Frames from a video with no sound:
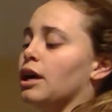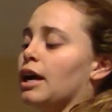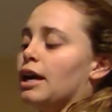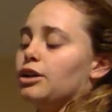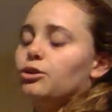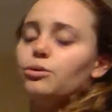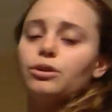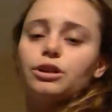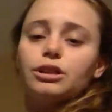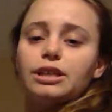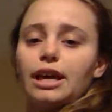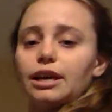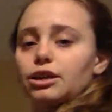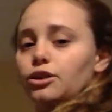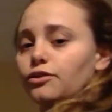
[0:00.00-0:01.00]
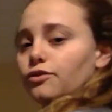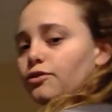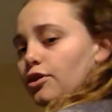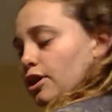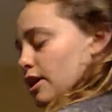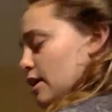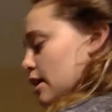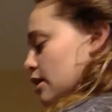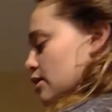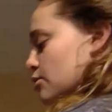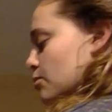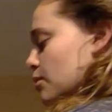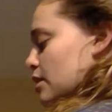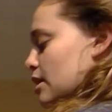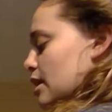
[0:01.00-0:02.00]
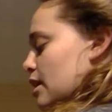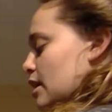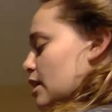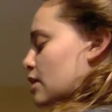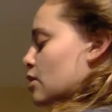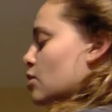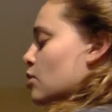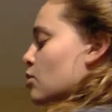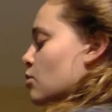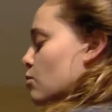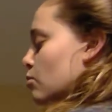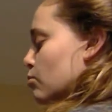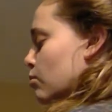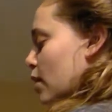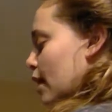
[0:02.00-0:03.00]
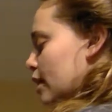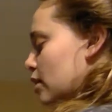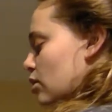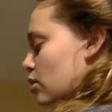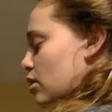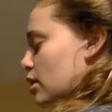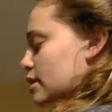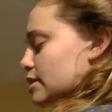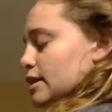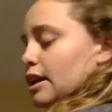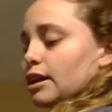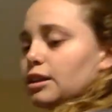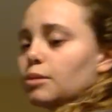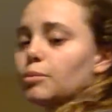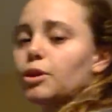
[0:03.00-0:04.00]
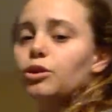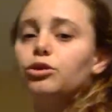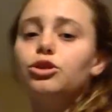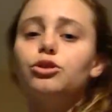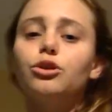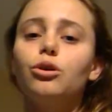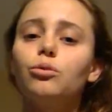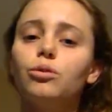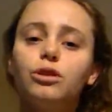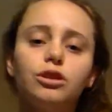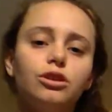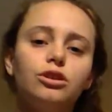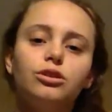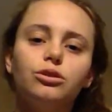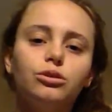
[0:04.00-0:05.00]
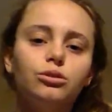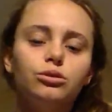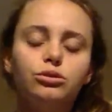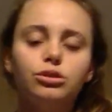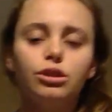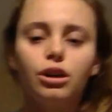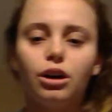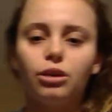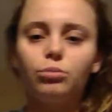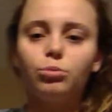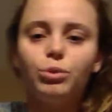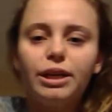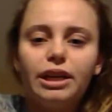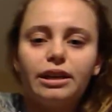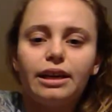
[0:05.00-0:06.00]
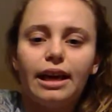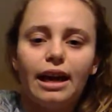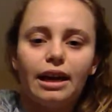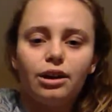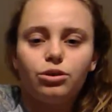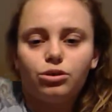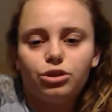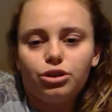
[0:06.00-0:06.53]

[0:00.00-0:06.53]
And you want to take your foot and you want to hit it right on dead in the middle. You don't want to use a weak ankle.